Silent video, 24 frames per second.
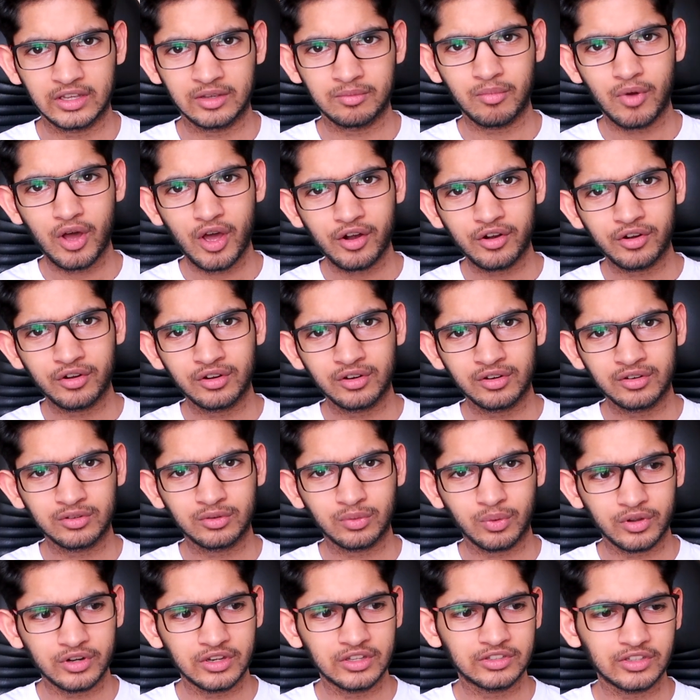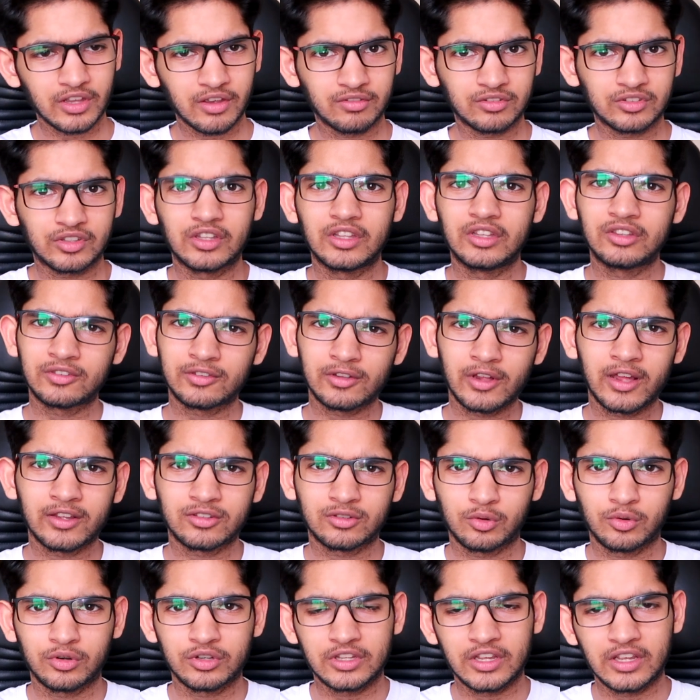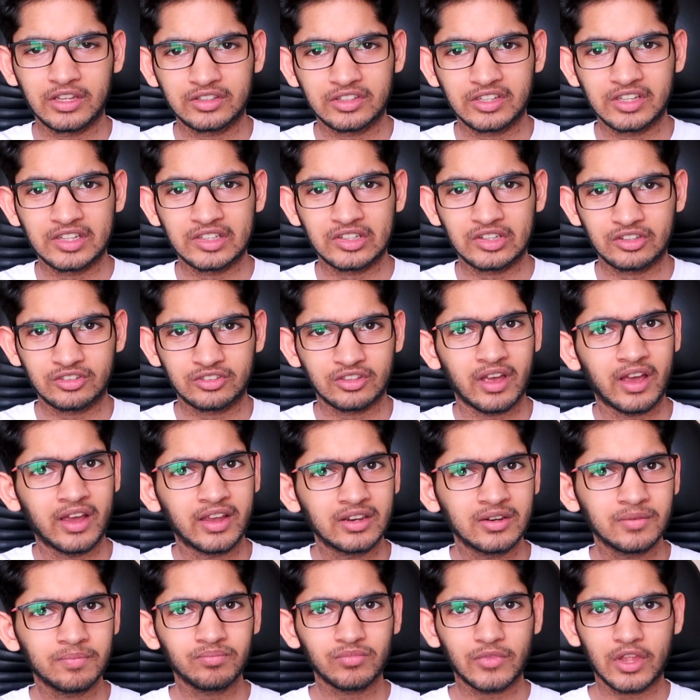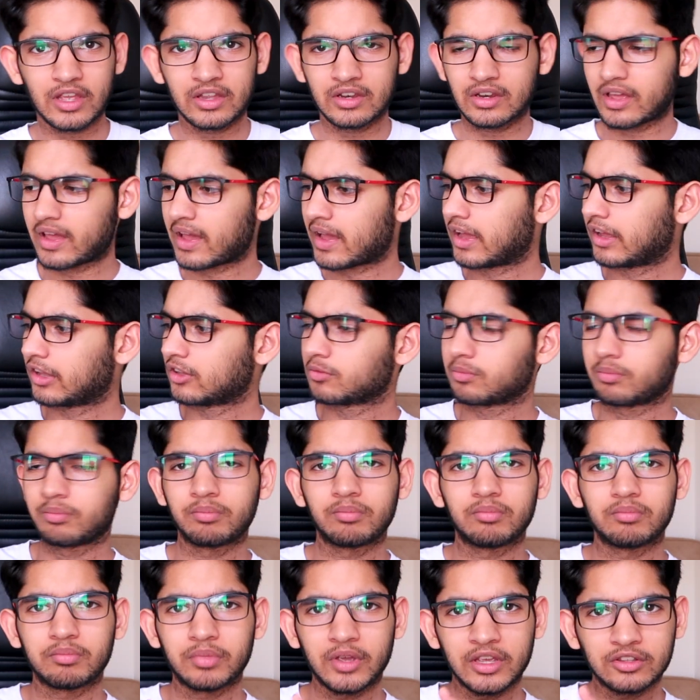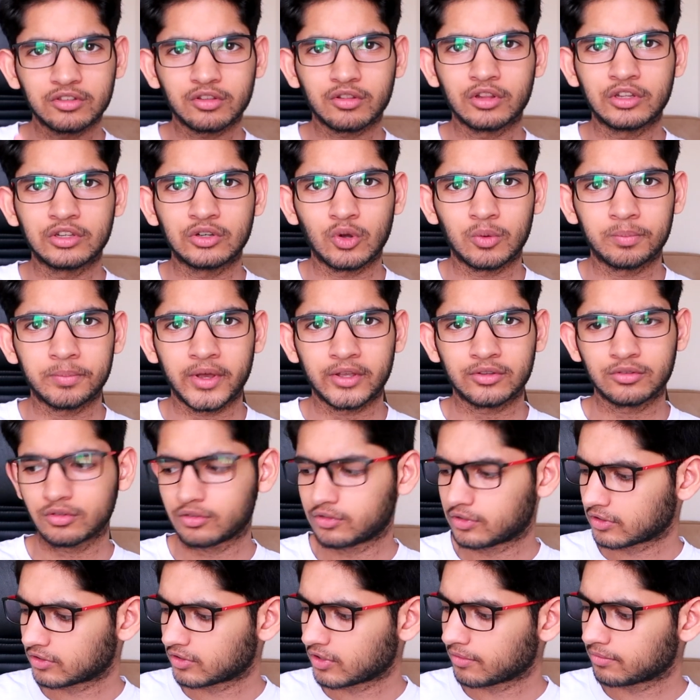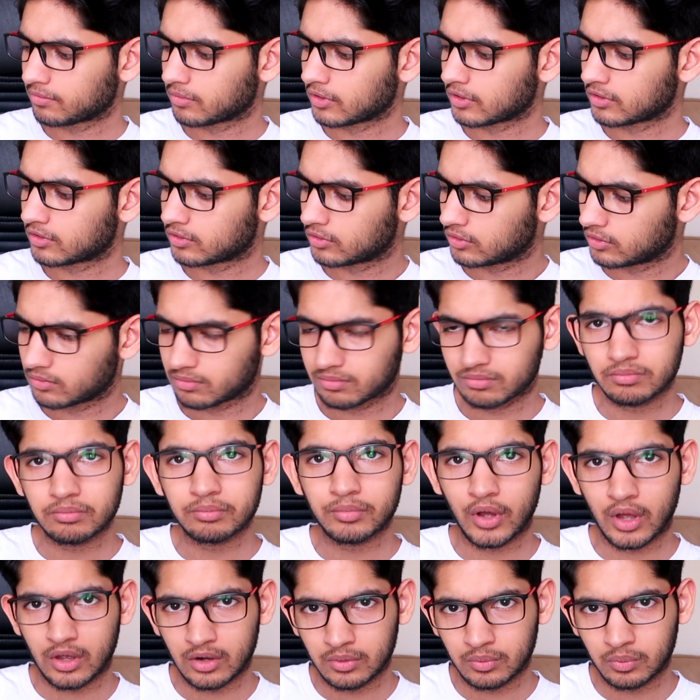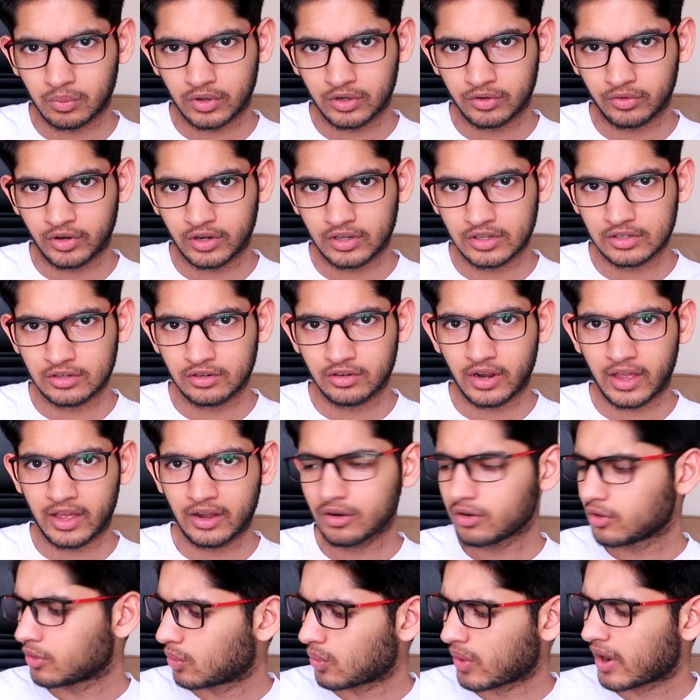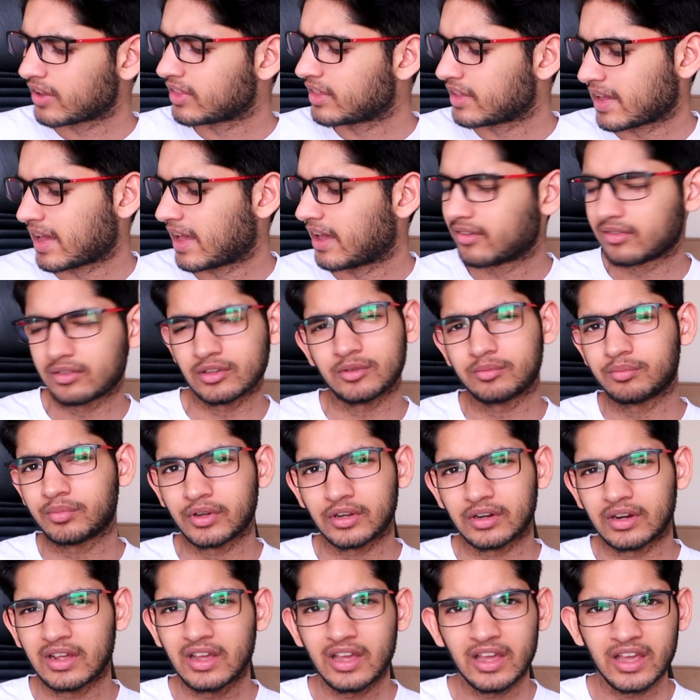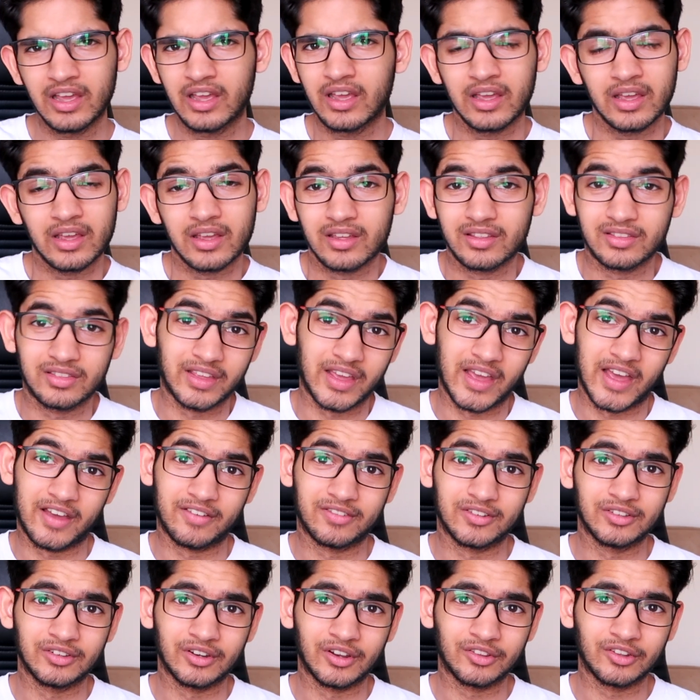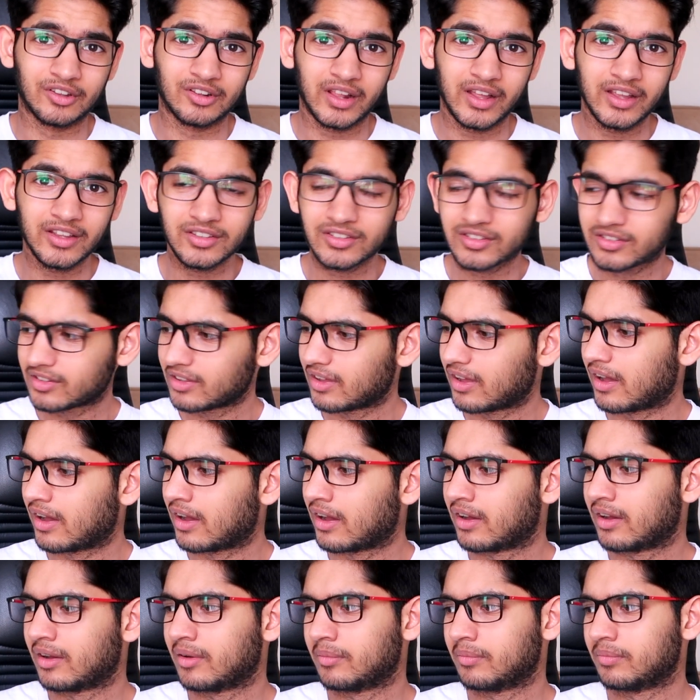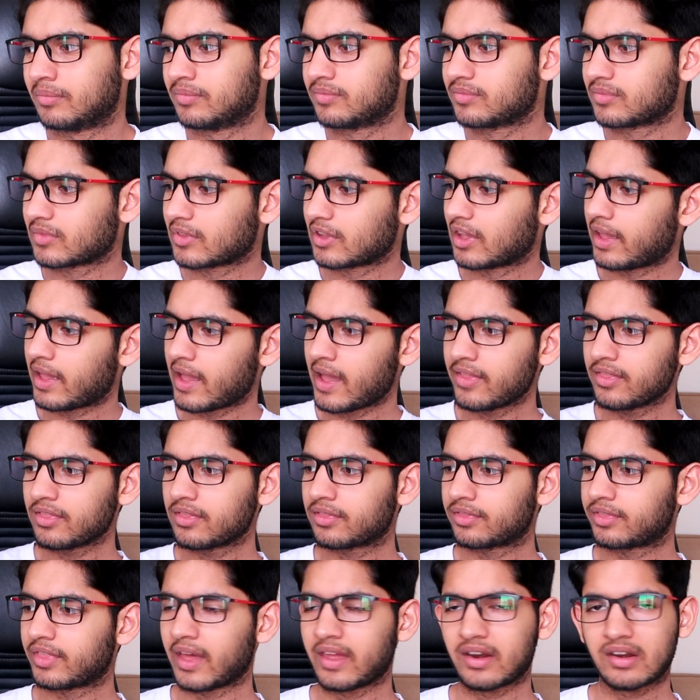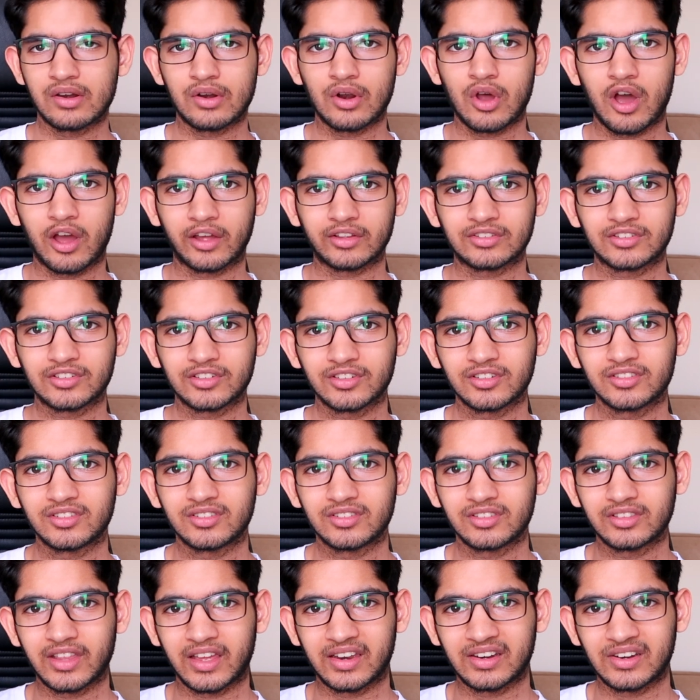a modern 2017/2018 design. It has basically no bezels except this bottom one right here. I don't know why they have it, but they have it nonetheless. And that notch